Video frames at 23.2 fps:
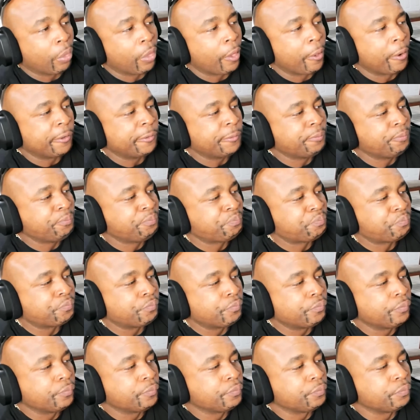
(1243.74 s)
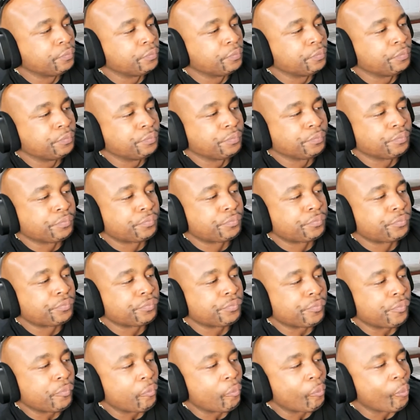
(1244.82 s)
What? The HMS
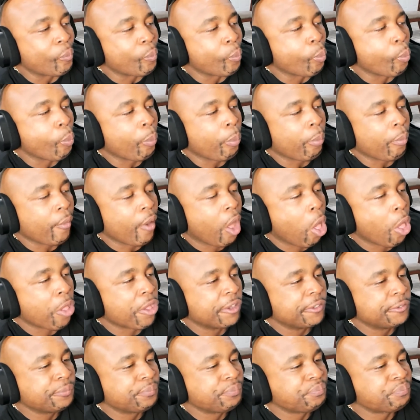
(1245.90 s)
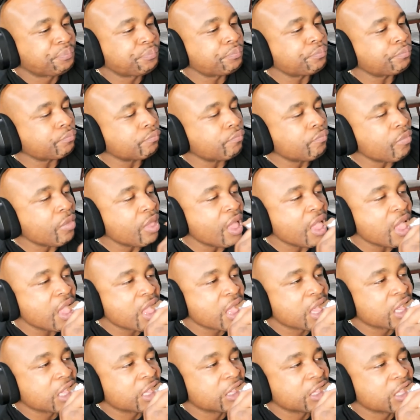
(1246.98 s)
Cucumber declares war on poor
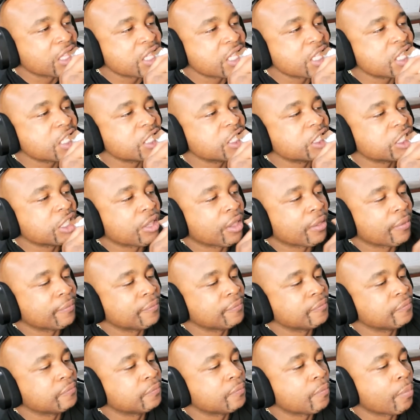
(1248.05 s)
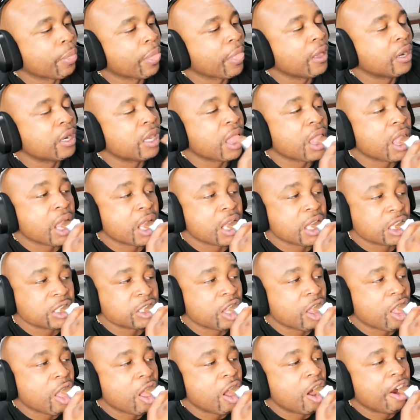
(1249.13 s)
nutrition. Admiral Egg spots hunger
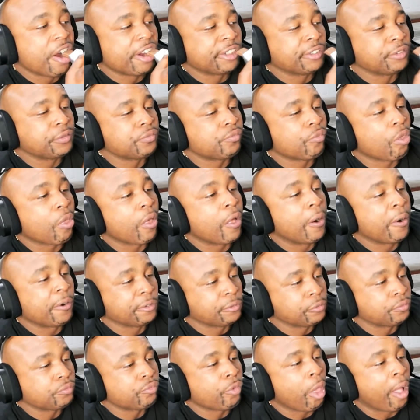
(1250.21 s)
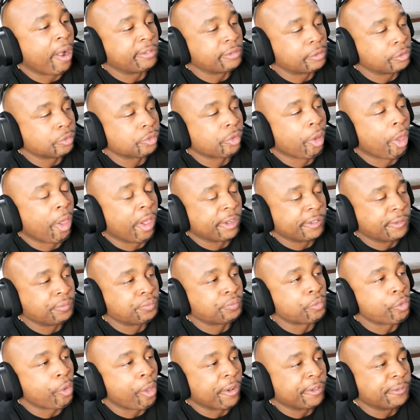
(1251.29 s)
off the starboard bow. He's
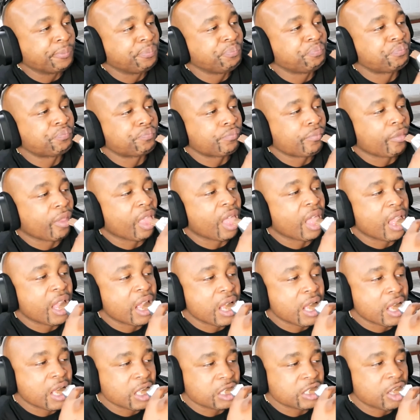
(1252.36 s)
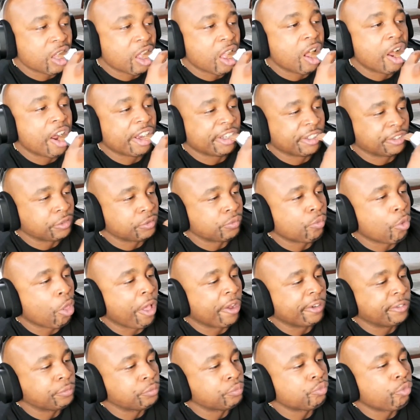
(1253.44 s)
launching baby corn
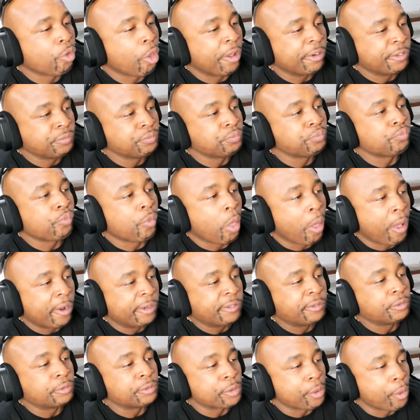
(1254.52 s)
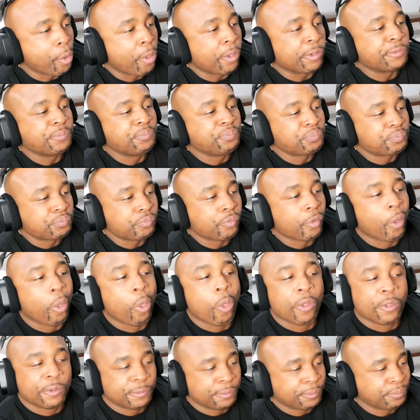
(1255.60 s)

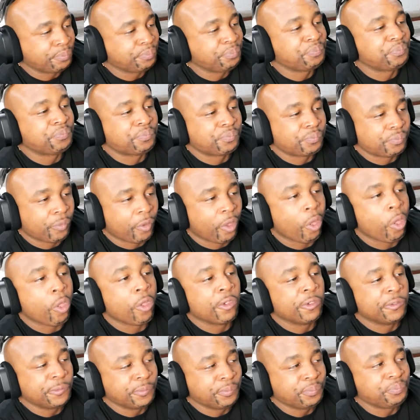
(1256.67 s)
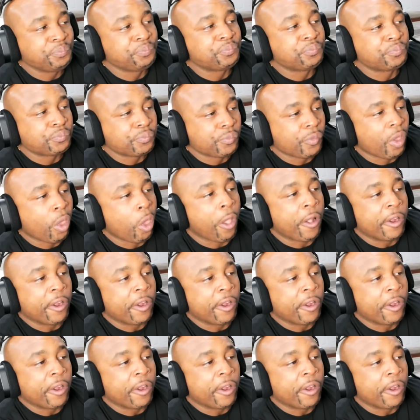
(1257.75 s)
torpedoes. Open.